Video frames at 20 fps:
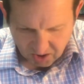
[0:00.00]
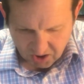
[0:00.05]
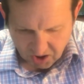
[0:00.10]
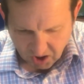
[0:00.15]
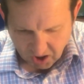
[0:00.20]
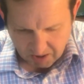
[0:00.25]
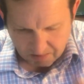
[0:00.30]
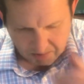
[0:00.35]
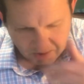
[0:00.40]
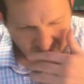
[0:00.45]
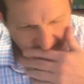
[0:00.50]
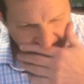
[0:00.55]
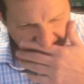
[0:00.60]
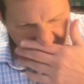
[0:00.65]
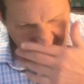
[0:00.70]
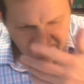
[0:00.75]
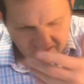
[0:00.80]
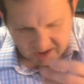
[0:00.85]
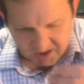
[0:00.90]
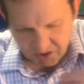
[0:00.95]
Kaimer.
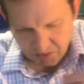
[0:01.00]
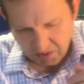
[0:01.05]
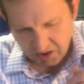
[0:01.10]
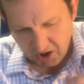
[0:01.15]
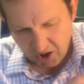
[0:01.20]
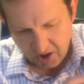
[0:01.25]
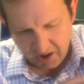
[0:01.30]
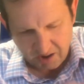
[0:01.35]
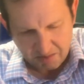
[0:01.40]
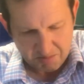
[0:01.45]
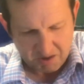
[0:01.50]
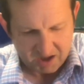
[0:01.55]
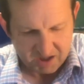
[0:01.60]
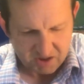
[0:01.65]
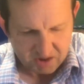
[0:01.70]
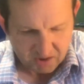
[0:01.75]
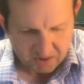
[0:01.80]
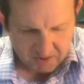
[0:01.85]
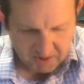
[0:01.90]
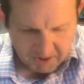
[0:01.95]
This is regarding
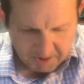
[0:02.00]
Meiser.